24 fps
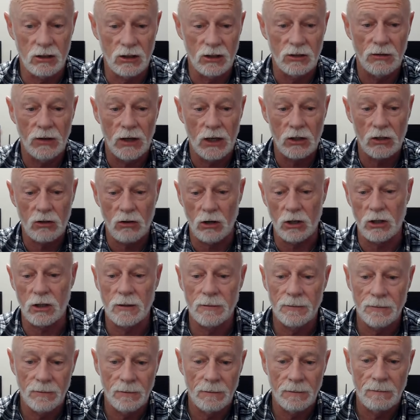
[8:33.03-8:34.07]
It's fingers crossed.
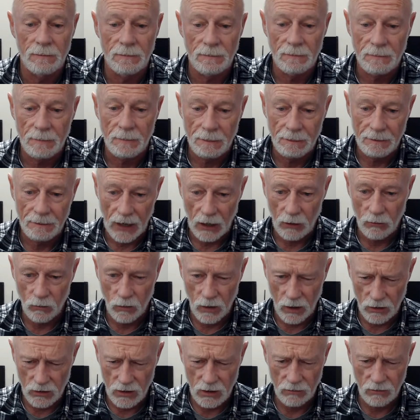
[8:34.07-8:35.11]
And
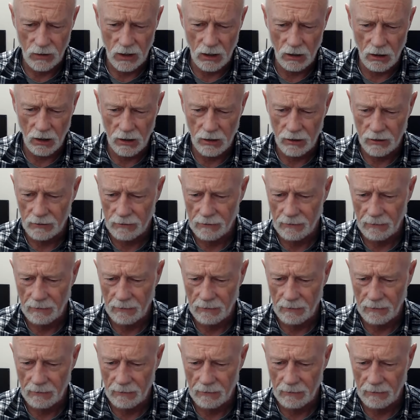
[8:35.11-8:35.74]
what else have we got?